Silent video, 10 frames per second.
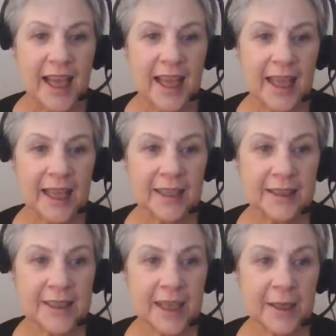
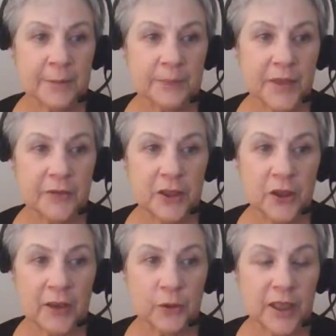And if you do
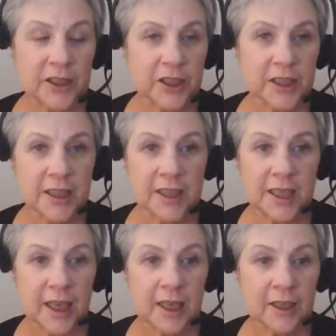have questions,
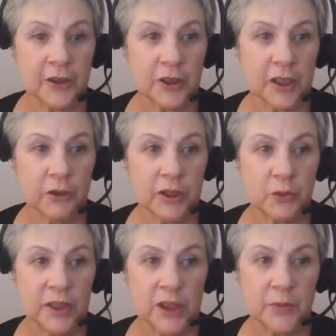you can always
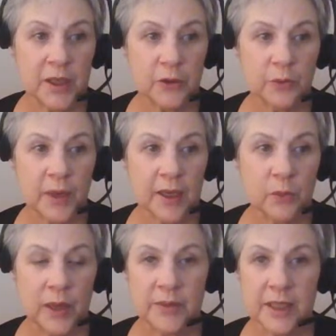reach me through my
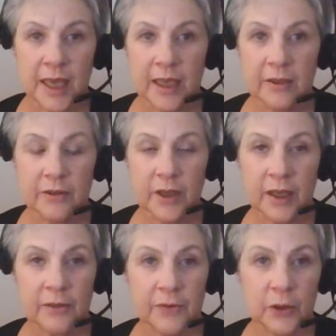website,
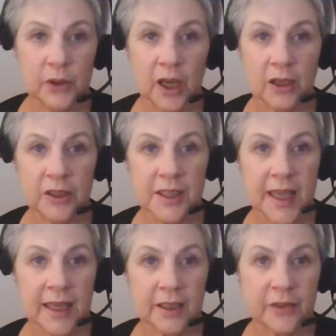
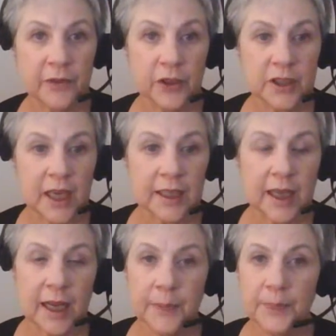
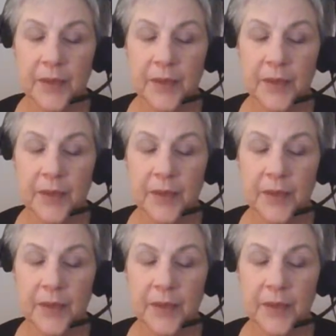phonecallsthatconvert.com.